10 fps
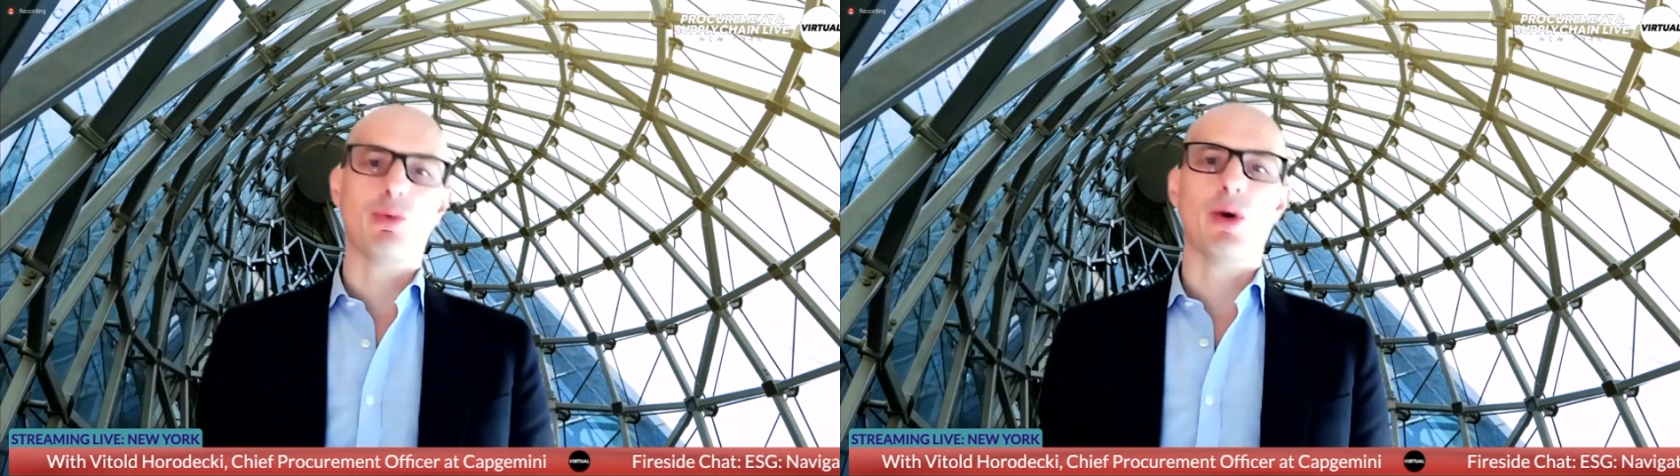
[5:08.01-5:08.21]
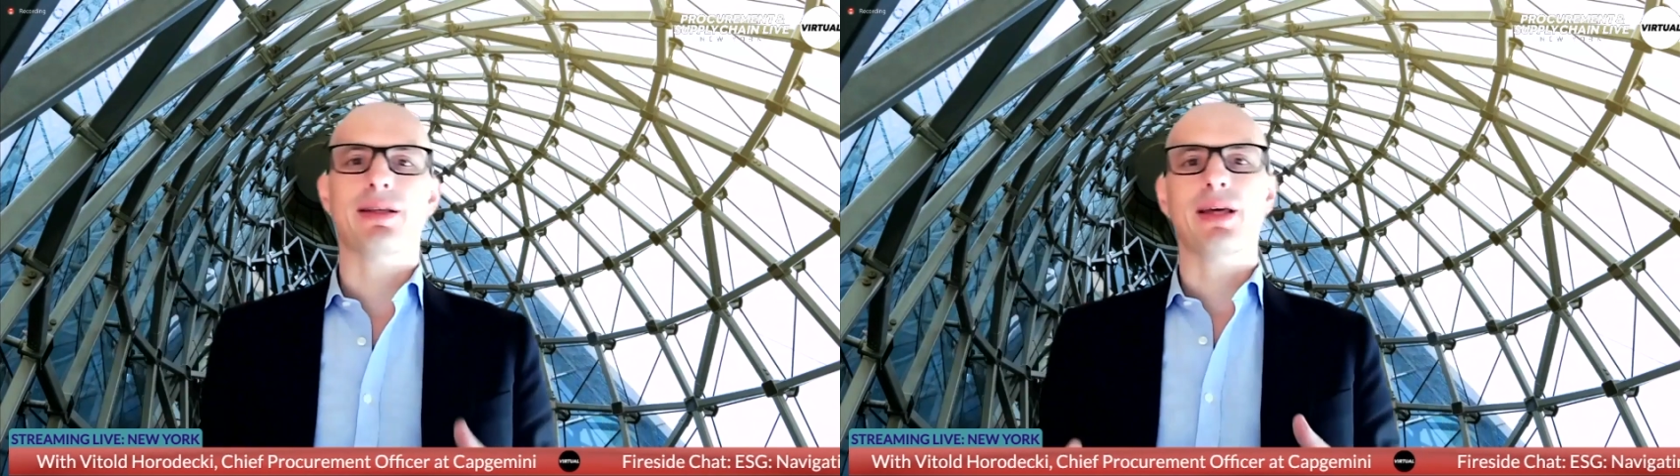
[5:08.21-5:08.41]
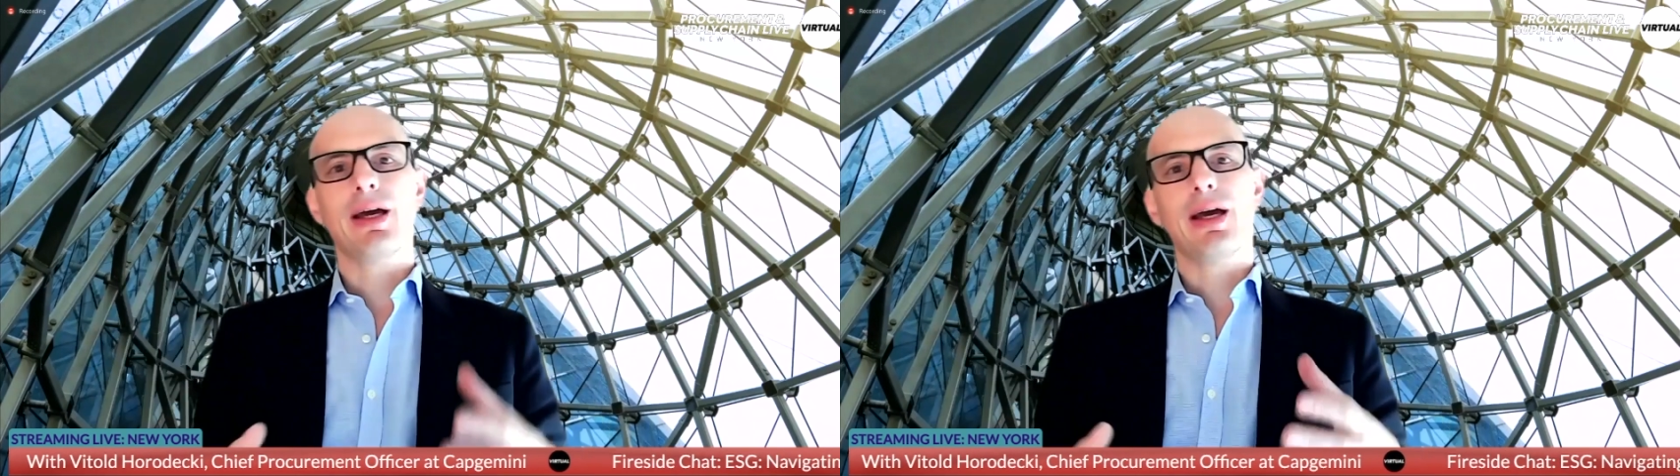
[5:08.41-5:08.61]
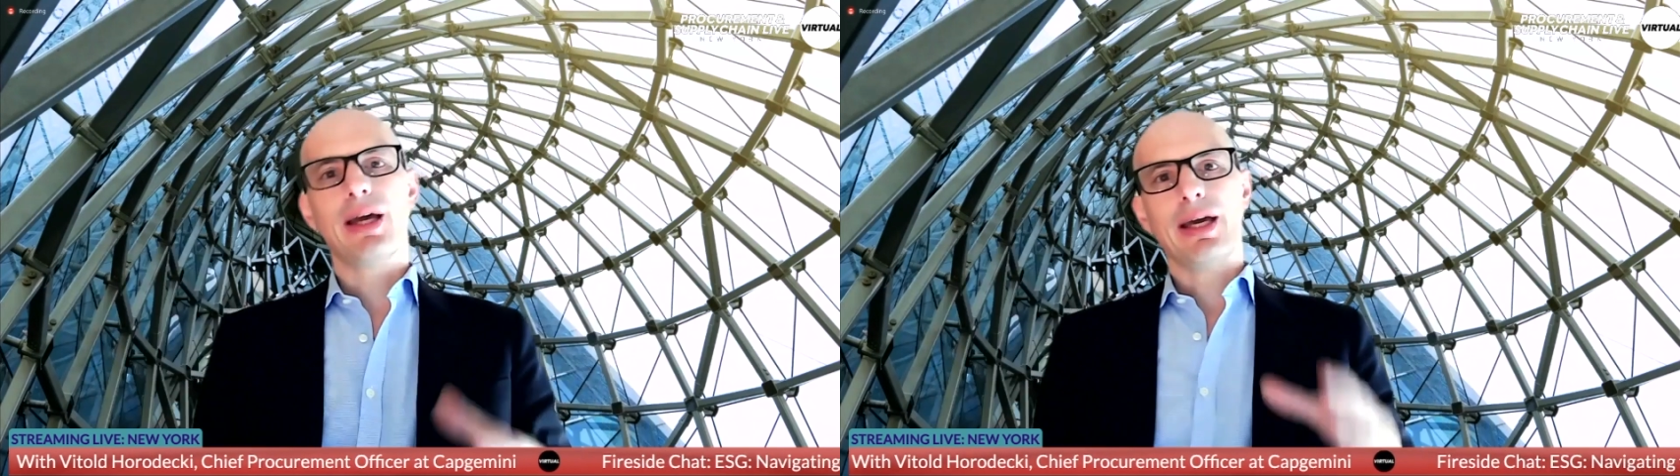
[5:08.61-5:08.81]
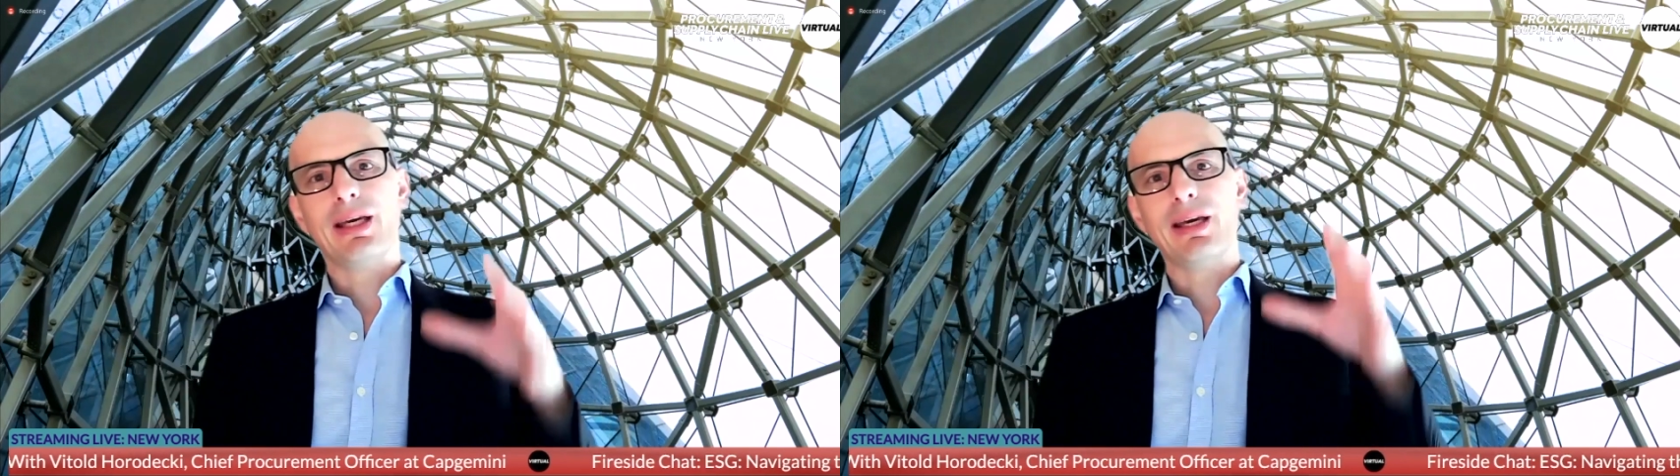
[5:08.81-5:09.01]
What
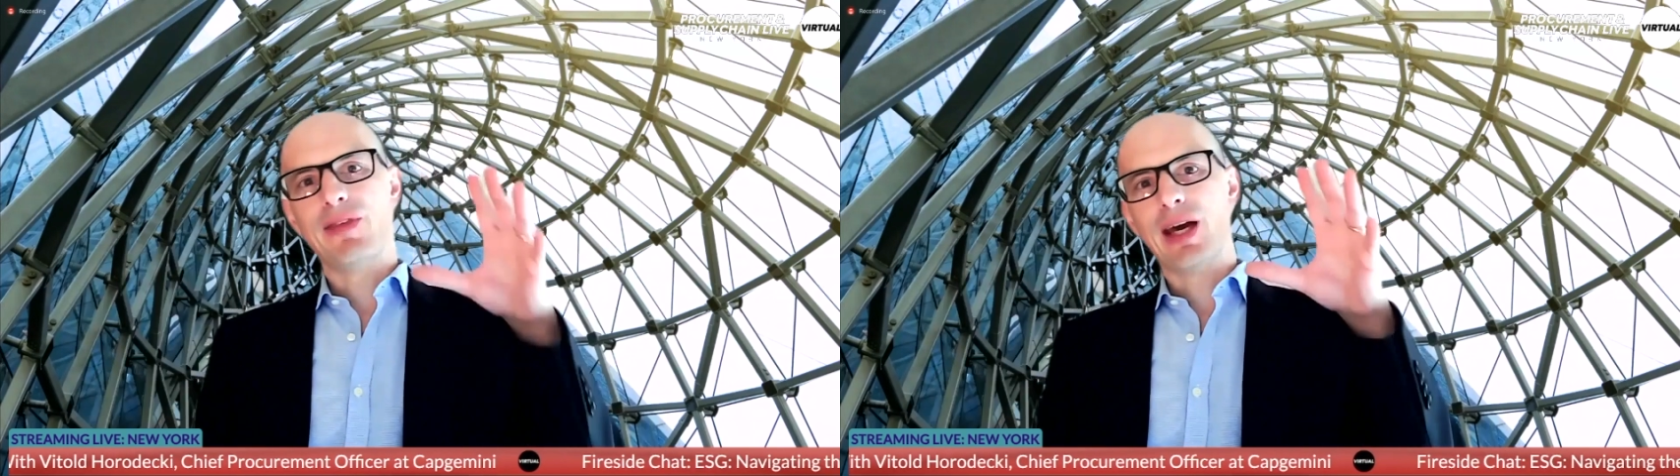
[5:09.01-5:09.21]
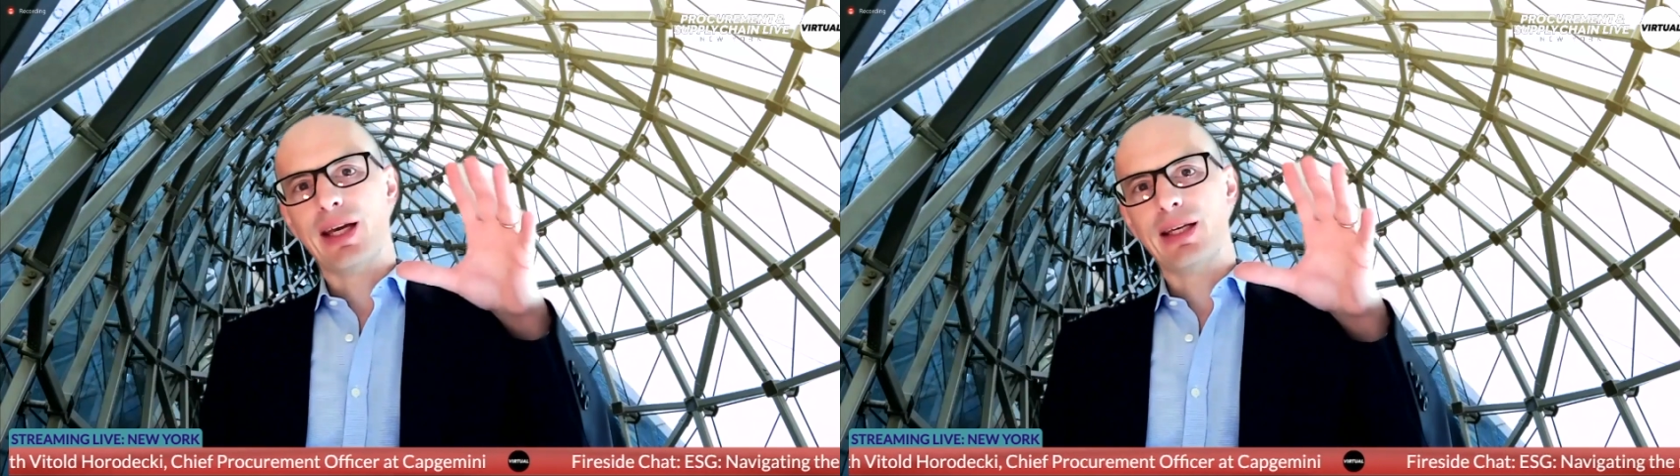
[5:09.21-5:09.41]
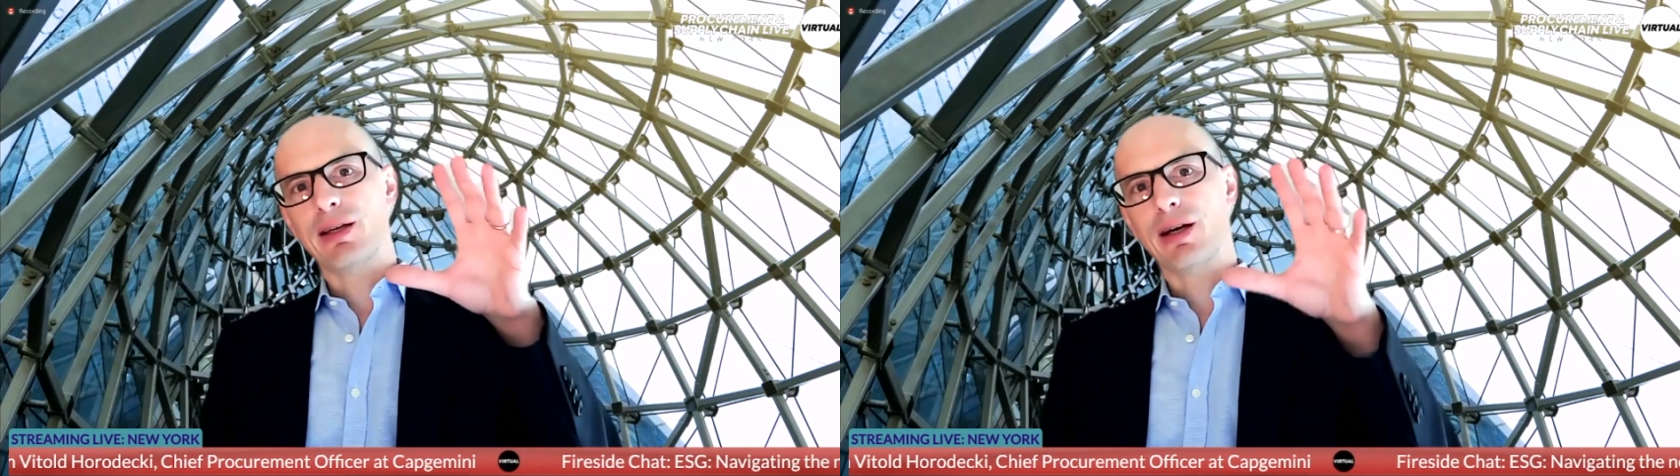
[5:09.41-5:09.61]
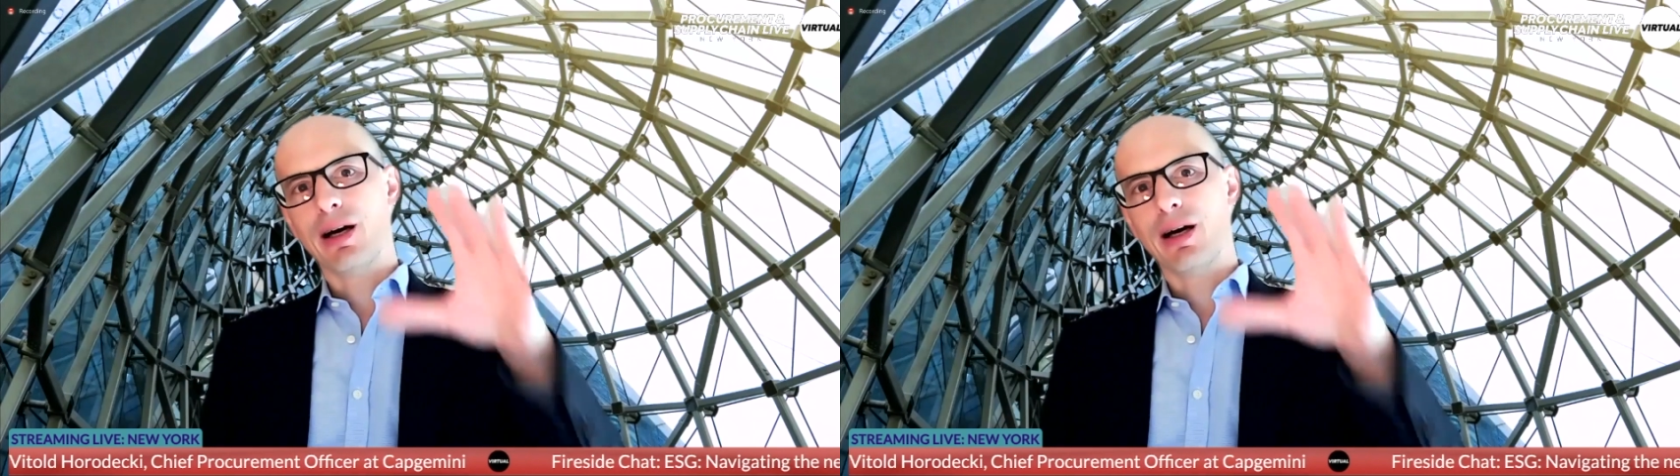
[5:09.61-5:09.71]
if there is